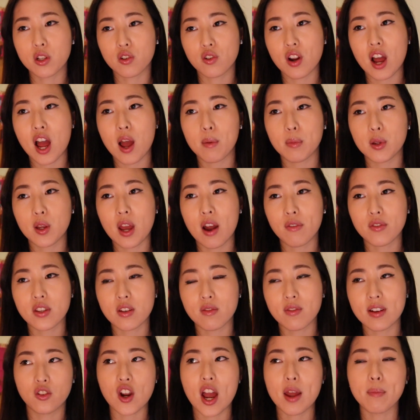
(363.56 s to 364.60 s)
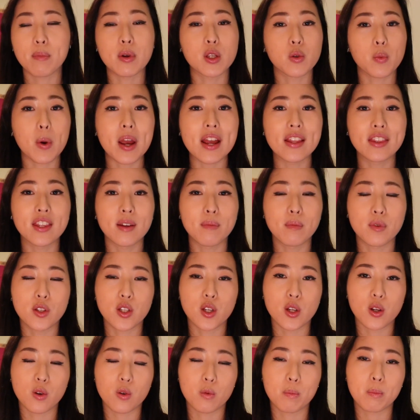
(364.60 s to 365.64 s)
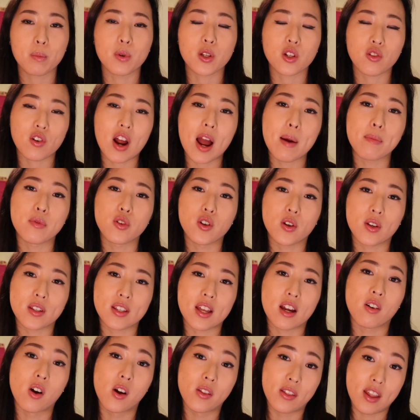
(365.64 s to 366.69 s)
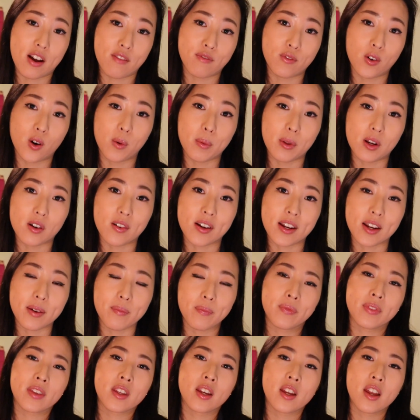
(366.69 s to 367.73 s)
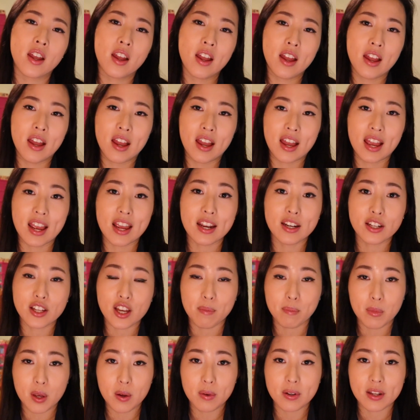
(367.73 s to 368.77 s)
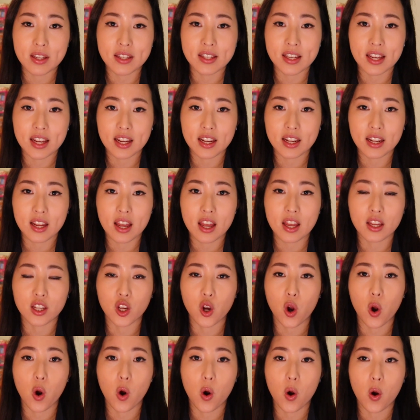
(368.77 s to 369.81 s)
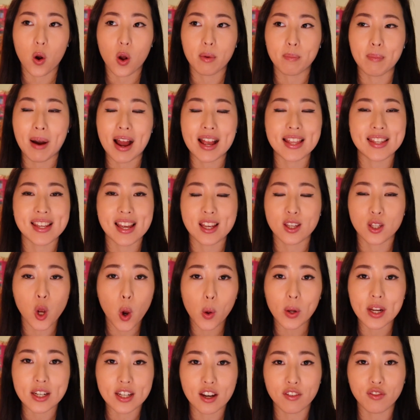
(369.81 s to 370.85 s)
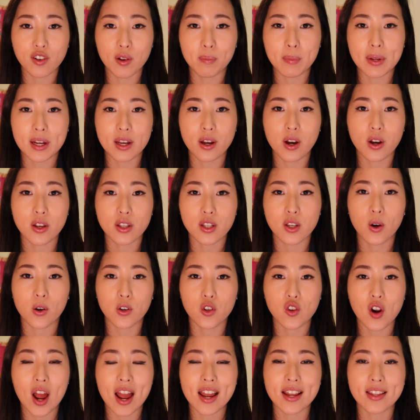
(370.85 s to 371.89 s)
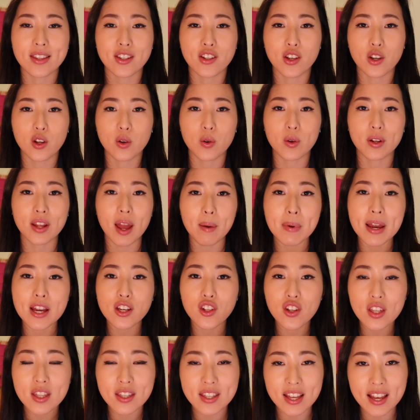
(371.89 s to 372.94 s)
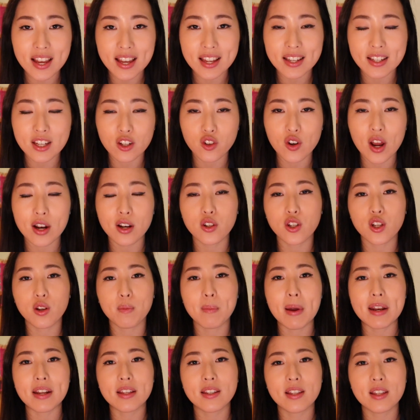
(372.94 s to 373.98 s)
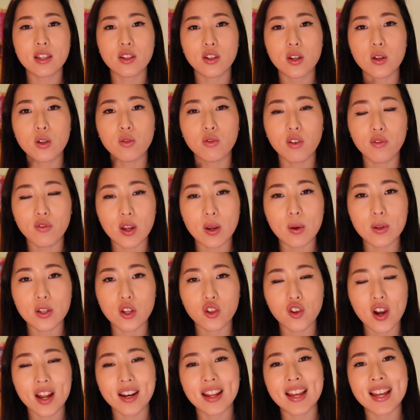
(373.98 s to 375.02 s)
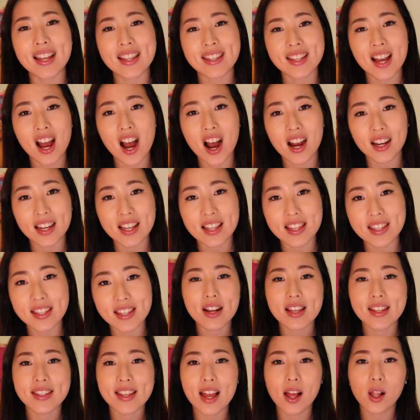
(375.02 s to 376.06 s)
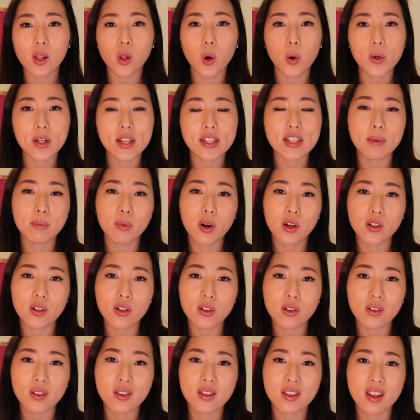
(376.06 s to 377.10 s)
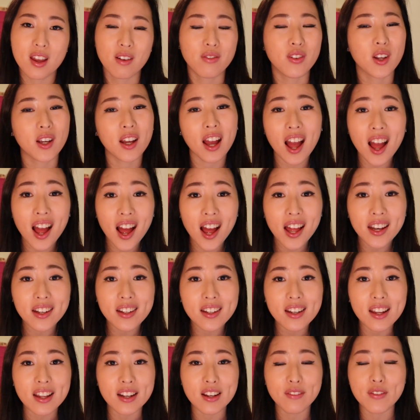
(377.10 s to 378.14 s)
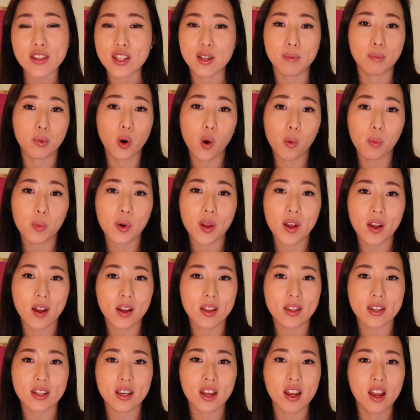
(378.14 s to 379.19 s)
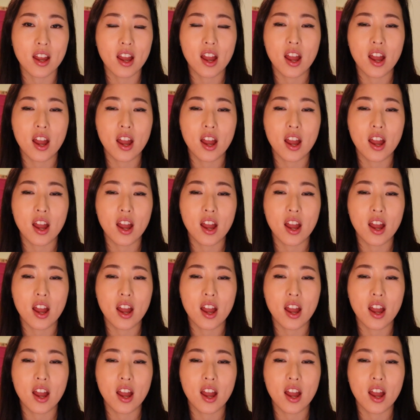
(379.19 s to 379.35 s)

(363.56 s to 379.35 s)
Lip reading: prescribe, you have to try and persuade them to prescribe drugs that are on that formulary. In community, your mindset is totally different because you're trying to get patients in, you're trying to do medicines use reviews, you're trying to hit targets and sell OTC products if you can and if it's appropriate.